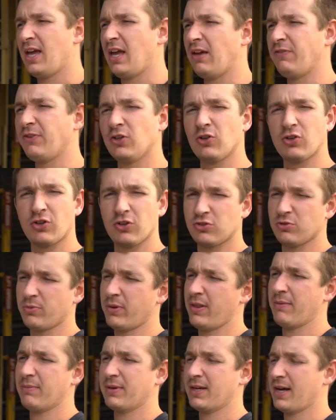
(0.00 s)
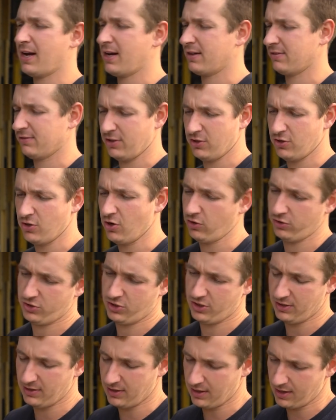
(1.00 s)
if you look at some of them cars, they're
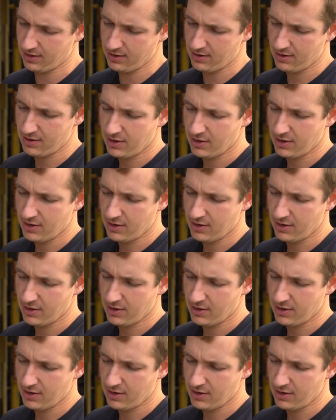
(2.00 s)
notching the